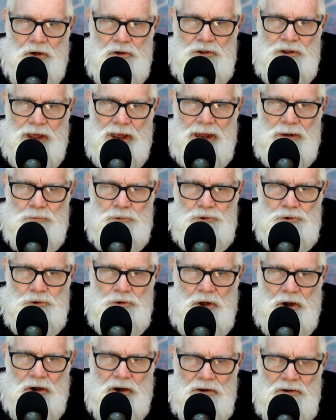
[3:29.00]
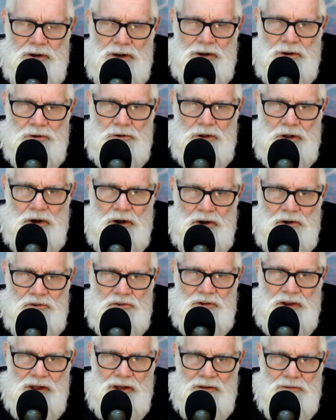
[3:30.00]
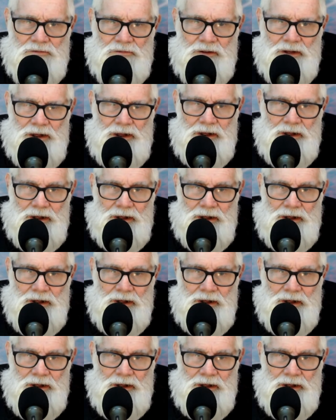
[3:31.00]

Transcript: you had was your Carlin Hildegard stuff,